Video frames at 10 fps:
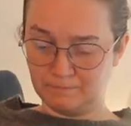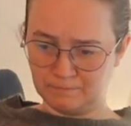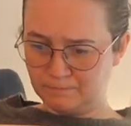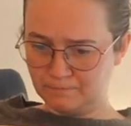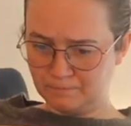
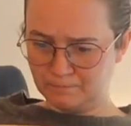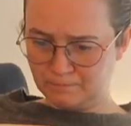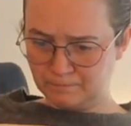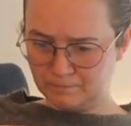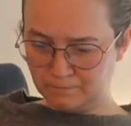
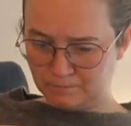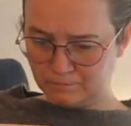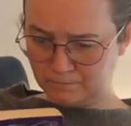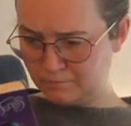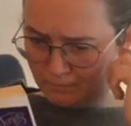
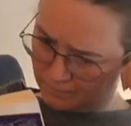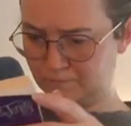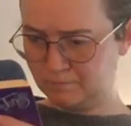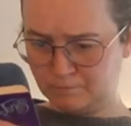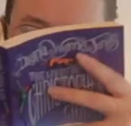
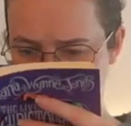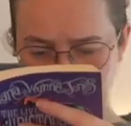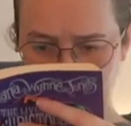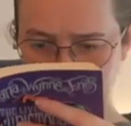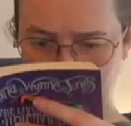
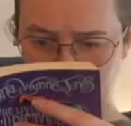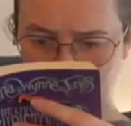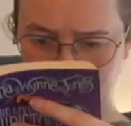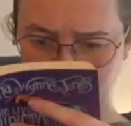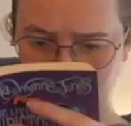Nothing is said.